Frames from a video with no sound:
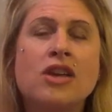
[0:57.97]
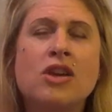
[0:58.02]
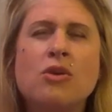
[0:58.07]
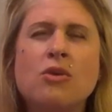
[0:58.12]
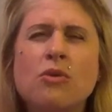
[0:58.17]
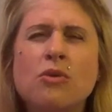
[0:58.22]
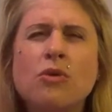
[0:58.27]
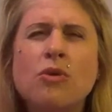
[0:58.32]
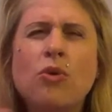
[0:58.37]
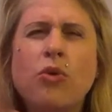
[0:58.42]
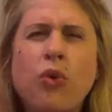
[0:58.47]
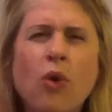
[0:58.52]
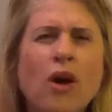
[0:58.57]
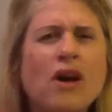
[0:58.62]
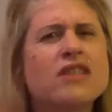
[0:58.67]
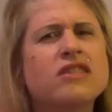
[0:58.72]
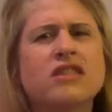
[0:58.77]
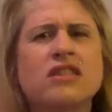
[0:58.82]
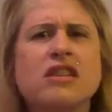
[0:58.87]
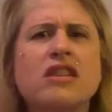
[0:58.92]
you
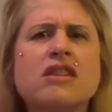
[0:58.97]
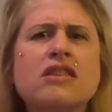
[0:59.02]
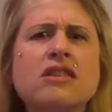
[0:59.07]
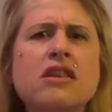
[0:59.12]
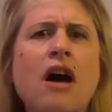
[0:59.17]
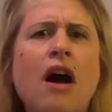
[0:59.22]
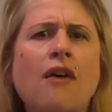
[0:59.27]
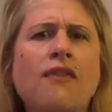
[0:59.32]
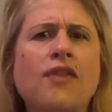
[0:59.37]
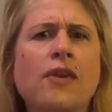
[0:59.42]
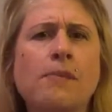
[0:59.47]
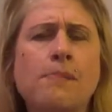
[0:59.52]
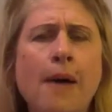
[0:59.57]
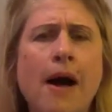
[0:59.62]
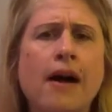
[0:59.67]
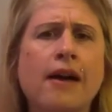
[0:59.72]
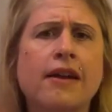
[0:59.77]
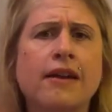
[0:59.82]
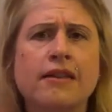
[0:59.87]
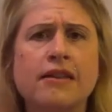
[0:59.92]
cross things off your
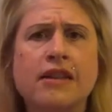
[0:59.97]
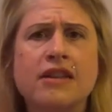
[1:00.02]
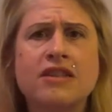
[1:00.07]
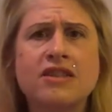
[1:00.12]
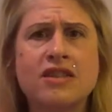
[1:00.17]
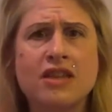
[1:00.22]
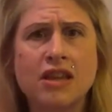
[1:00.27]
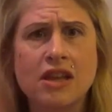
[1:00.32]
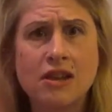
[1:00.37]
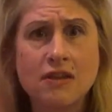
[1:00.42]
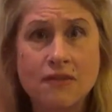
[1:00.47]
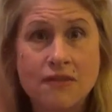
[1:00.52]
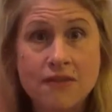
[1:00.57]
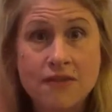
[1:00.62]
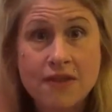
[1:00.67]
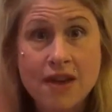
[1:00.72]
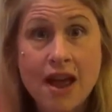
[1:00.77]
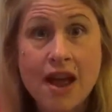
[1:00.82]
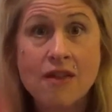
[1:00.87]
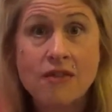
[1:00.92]
bucket list that you've
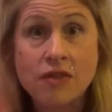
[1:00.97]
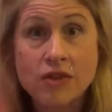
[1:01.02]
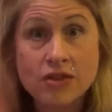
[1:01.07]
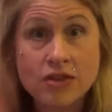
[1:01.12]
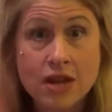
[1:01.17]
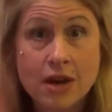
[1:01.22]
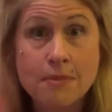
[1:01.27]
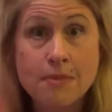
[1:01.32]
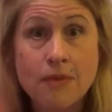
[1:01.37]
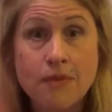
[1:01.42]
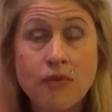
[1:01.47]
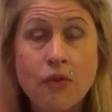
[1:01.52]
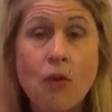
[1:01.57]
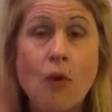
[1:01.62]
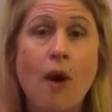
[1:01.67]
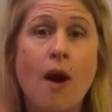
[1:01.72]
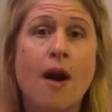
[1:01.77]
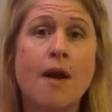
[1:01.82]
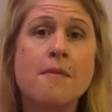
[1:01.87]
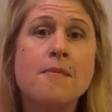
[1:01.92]
never done
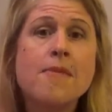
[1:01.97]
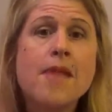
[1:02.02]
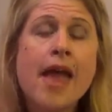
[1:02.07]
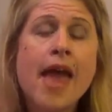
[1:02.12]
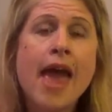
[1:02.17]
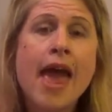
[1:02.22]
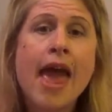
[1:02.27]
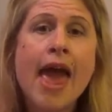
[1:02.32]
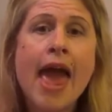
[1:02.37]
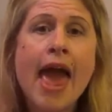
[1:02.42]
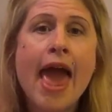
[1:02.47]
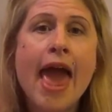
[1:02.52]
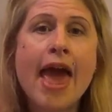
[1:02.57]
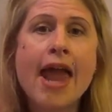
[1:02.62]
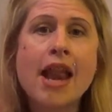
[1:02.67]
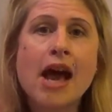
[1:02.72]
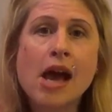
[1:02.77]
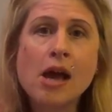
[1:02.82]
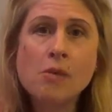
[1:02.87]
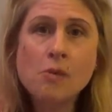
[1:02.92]
before.
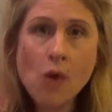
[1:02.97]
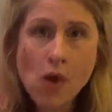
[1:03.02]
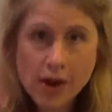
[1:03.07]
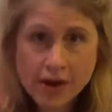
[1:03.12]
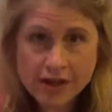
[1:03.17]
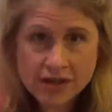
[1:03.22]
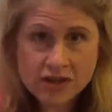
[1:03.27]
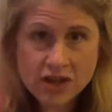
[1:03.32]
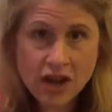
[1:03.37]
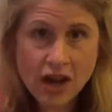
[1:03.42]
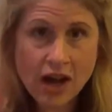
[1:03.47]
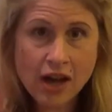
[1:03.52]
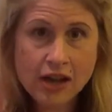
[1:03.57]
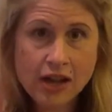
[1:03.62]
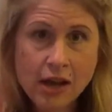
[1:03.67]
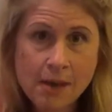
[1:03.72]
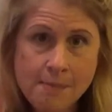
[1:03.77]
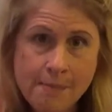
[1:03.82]
And I want to talk